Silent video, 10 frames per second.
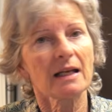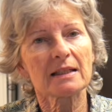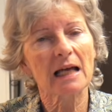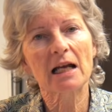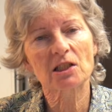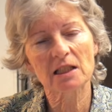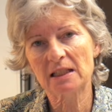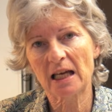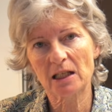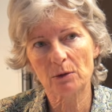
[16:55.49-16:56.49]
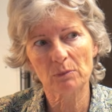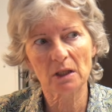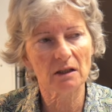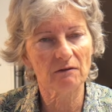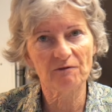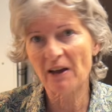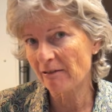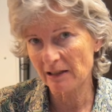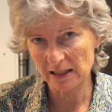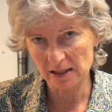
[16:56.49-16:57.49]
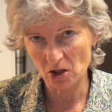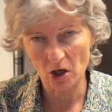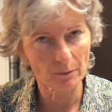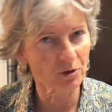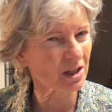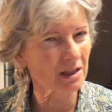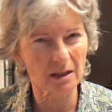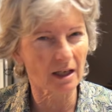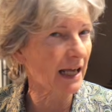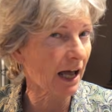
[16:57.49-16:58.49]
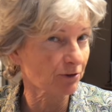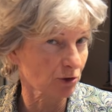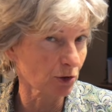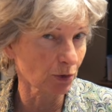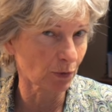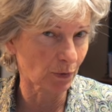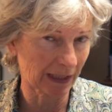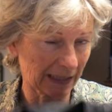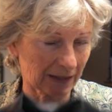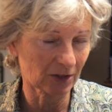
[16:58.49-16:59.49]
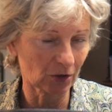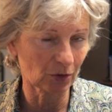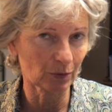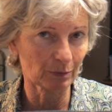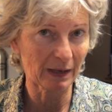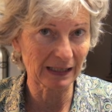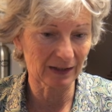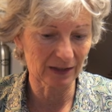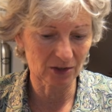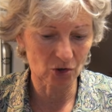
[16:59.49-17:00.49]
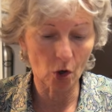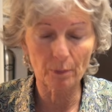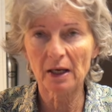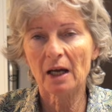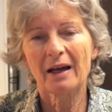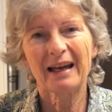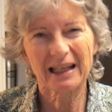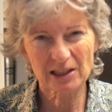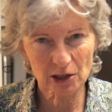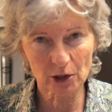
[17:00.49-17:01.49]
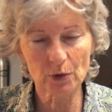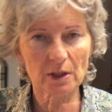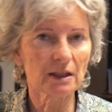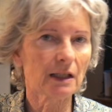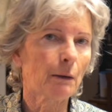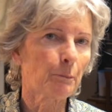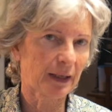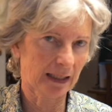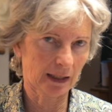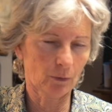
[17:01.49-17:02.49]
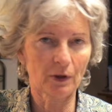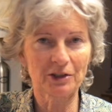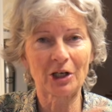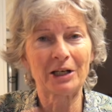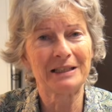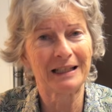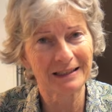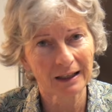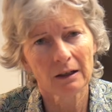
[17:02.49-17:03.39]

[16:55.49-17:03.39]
It's actually taken me very little time, just an afternoon really, to make this top, excluding the unpicking, which I did